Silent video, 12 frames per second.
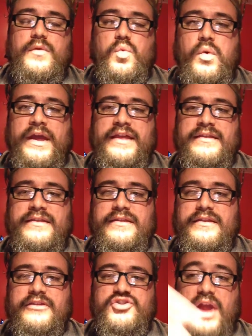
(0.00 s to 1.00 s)

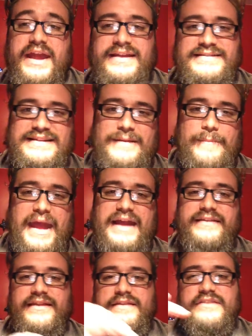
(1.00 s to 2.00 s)
When the dragons come
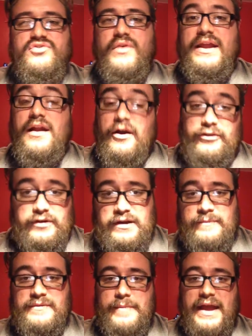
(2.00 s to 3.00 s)
back, then this great other
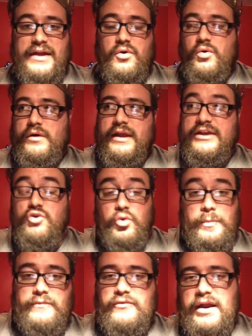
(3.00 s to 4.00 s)
comes back, or a
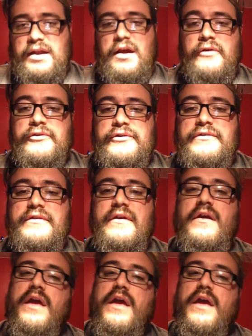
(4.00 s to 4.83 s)
group of great others,